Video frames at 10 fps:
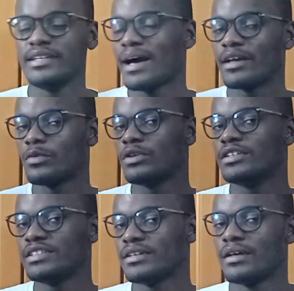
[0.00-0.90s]
high
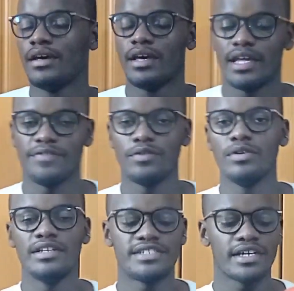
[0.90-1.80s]
quality if
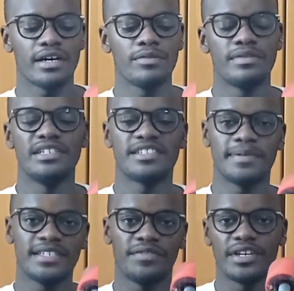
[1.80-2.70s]
you check out the
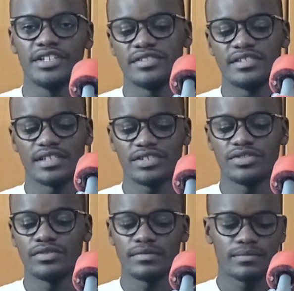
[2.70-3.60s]
specification
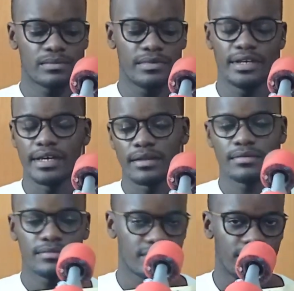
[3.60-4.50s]
section yeah
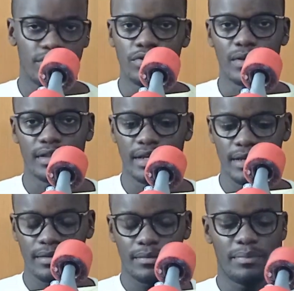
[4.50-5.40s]
you know what they
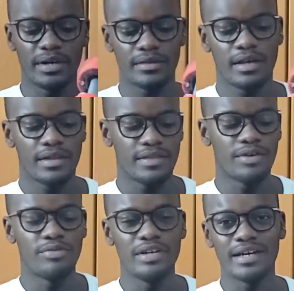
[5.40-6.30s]
are but they are
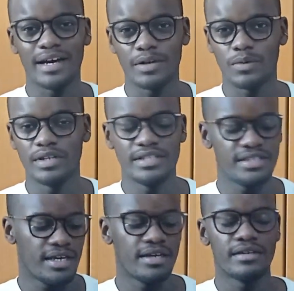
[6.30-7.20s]
really high quality
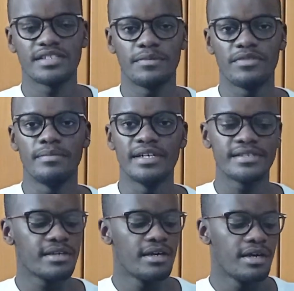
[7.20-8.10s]
and are some of the
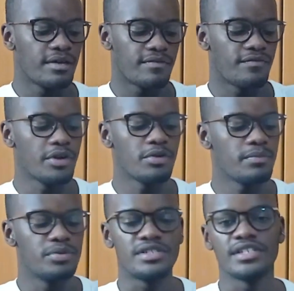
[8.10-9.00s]
best venom
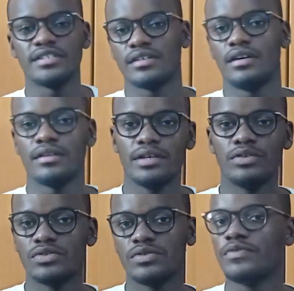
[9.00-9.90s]
bushings are the
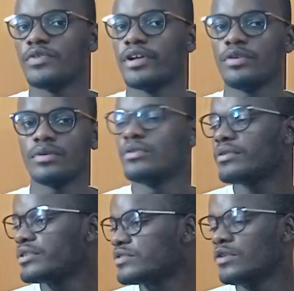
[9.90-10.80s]
go-to for anyone
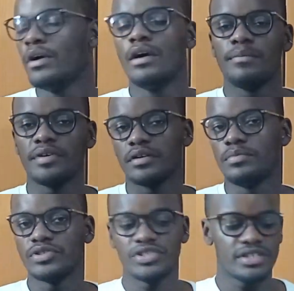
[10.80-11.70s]
looking to pick up
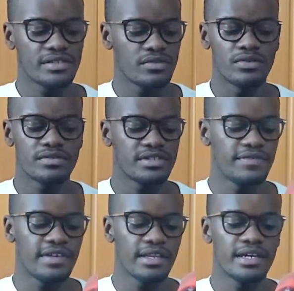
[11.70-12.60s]
bushings or stuff
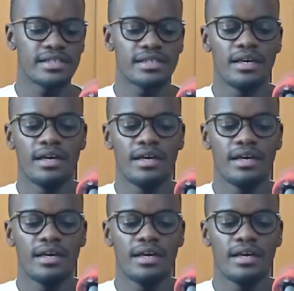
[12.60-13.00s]
like that